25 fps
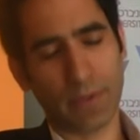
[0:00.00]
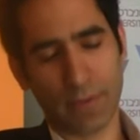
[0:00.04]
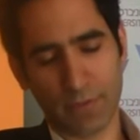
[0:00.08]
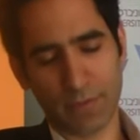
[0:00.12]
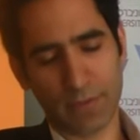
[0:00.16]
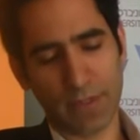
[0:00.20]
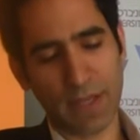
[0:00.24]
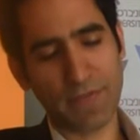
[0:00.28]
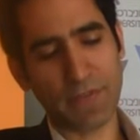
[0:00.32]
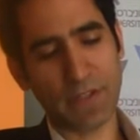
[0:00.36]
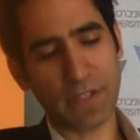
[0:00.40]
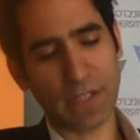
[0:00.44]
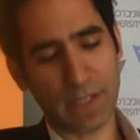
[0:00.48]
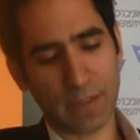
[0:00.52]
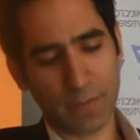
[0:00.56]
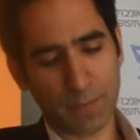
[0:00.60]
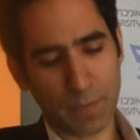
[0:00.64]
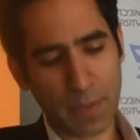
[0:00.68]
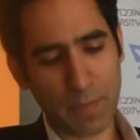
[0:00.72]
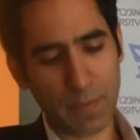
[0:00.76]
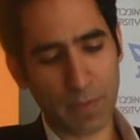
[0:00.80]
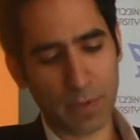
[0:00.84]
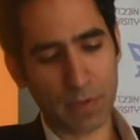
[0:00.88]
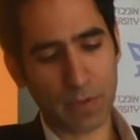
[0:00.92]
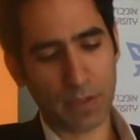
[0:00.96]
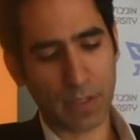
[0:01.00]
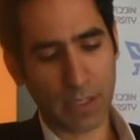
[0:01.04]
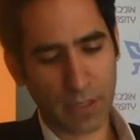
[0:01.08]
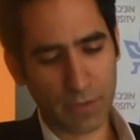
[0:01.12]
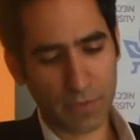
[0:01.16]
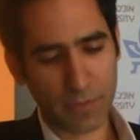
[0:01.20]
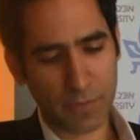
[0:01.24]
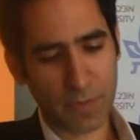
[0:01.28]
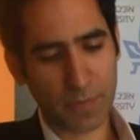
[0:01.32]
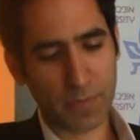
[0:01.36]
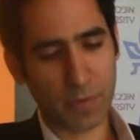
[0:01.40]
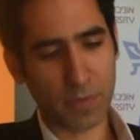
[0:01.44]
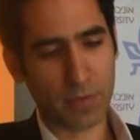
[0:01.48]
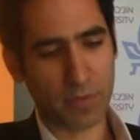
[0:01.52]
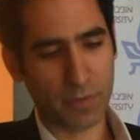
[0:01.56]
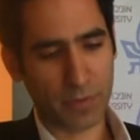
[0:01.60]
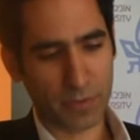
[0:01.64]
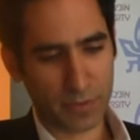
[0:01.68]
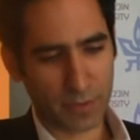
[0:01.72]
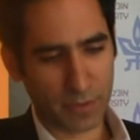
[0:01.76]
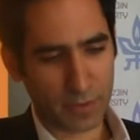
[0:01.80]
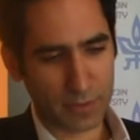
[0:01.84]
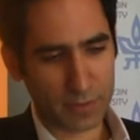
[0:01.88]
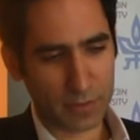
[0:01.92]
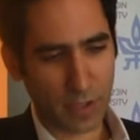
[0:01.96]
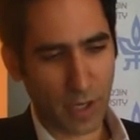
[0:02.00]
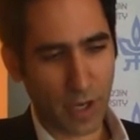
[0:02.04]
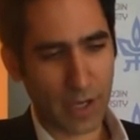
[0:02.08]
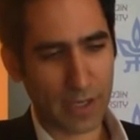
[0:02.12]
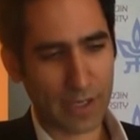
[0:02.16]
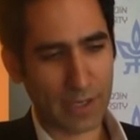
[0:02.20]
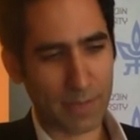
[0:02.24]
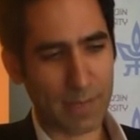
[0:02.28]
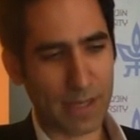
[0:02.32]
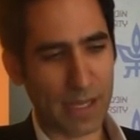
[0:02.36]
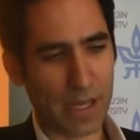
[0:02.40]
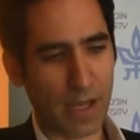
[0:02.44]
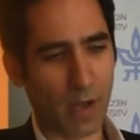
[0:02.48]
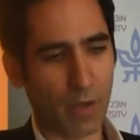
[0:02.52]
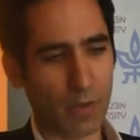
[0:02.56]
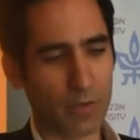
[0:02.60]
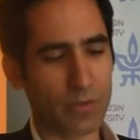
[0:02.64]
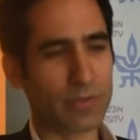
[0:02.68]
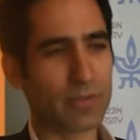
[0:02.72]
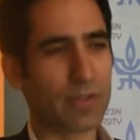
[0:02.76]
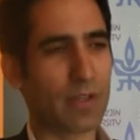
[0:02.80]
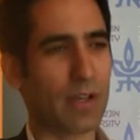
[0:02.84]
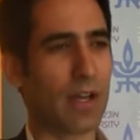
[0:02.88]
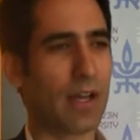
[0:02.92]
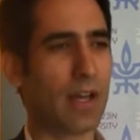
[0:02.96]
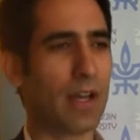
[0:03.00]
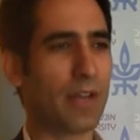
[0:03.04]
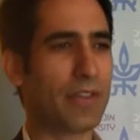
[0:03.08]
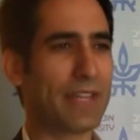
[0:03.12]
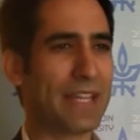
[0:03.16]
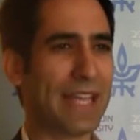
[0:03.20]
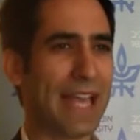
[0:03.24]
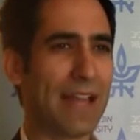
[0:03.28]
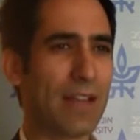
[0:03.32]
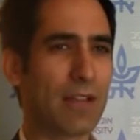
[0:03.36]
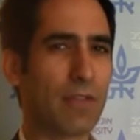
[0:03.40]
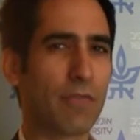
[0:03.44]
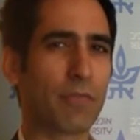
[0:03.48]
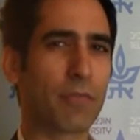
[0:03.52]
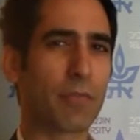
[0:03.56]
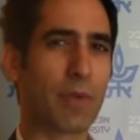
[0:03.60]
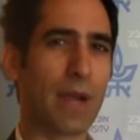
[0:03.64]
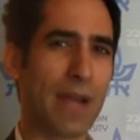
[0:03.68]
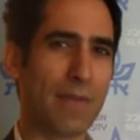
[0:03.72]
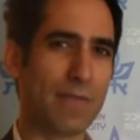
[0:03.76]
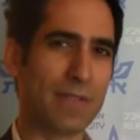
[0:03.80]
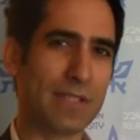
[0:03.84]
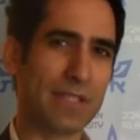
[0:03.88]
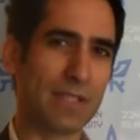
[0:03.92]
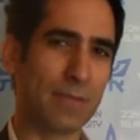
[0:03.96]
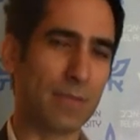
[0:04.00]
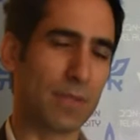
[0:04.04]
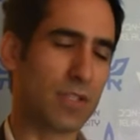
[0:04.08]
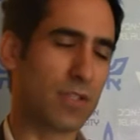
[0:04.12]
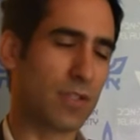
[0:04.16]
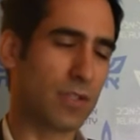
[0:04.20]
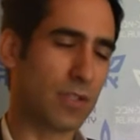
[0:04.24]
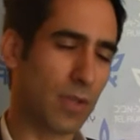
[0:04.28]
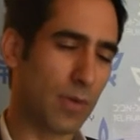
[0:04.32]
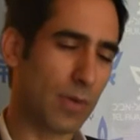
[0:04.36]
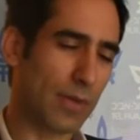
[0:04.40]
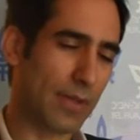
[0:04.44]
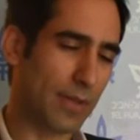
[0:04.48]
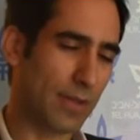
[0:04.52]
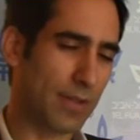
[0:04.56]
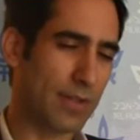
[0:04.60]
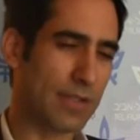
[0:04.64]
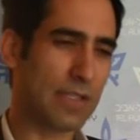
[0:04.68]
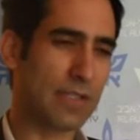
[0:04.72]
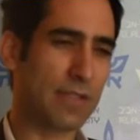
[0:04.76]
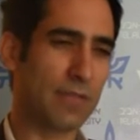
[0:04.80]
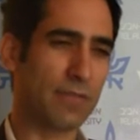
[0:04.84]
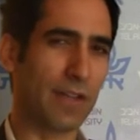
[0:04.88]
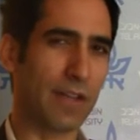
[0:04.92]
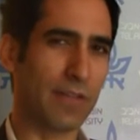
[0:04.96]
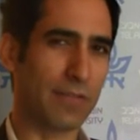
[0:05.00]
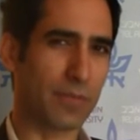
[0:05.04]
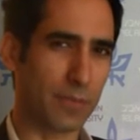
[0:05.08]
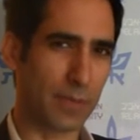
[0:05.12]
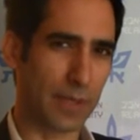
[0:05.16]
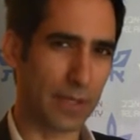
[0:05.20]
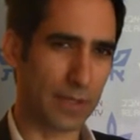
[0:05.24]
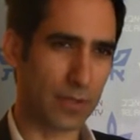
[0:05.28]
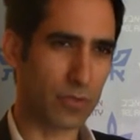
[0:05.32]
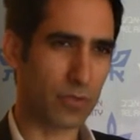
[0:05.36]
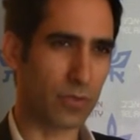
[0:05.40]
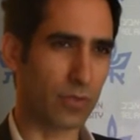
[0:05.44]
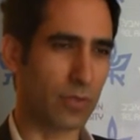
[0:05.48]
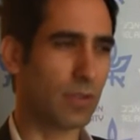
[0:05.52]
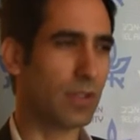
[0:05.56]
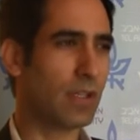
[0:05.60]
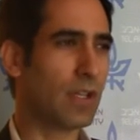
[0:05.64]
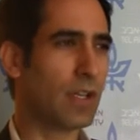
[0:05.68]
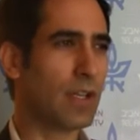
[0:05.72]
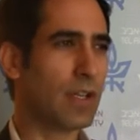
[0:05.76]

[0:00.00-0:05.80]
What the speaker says: definitely, a lot of people talk about the end of privacy, but you know what, this is far from being true.